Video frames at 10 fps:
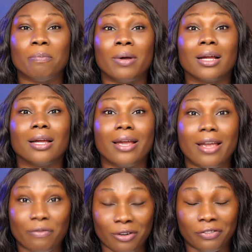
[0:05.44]
unpack
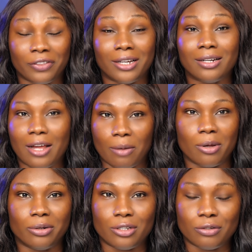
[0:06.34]
everything
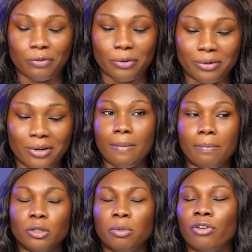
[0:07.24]
about this phone.
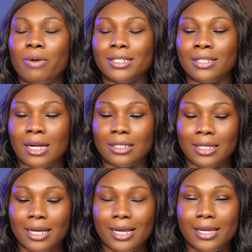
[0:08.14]
But before I
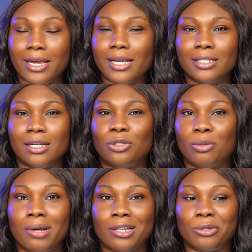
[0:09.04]
start, here is a
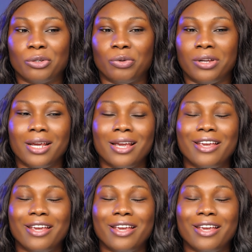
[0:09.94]
little backstory.